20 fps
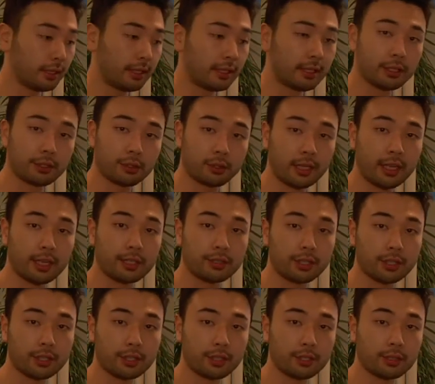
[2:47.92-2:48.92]
their natural hand
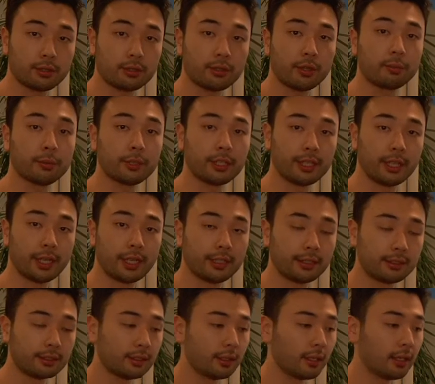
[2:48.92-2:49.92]
gestures to
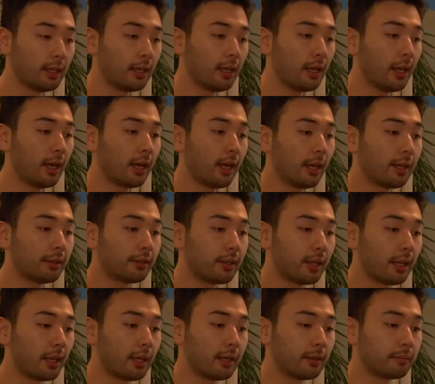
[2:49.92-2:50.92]
communicate and
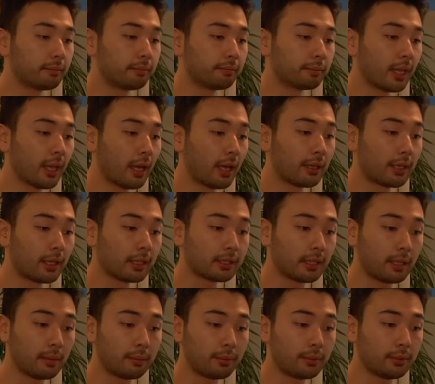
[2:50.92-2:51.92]
um, other
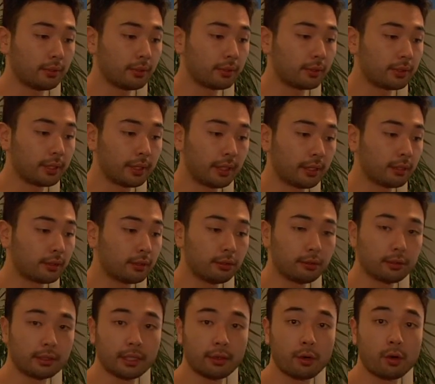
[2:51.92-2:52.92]
examples
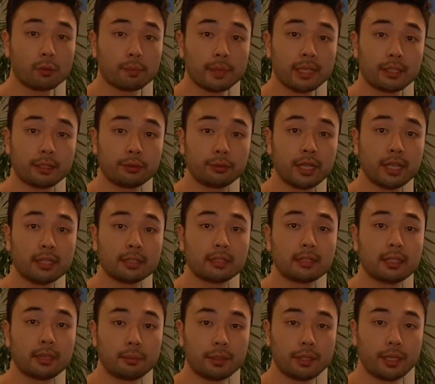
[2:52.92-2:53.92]
include like augmented
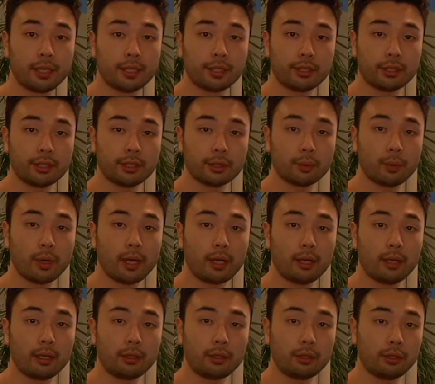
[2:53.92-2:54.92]
reality applications
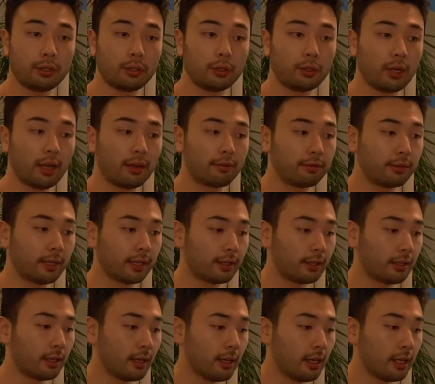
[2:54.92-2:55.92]
where you have like
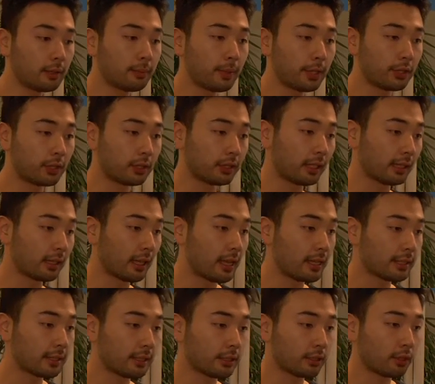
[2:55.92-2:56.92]
special
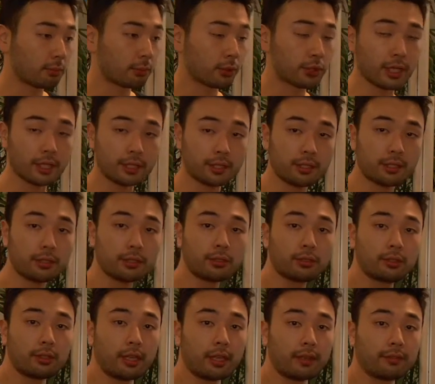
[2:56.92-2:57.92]
glasses or projections
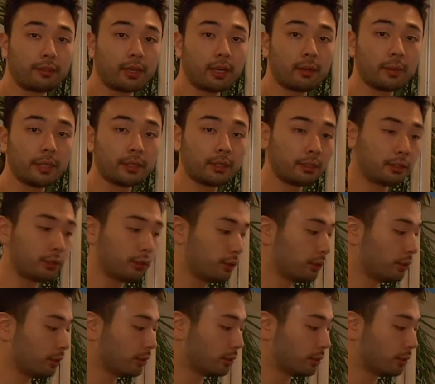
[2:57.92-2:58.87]
onto the environment and you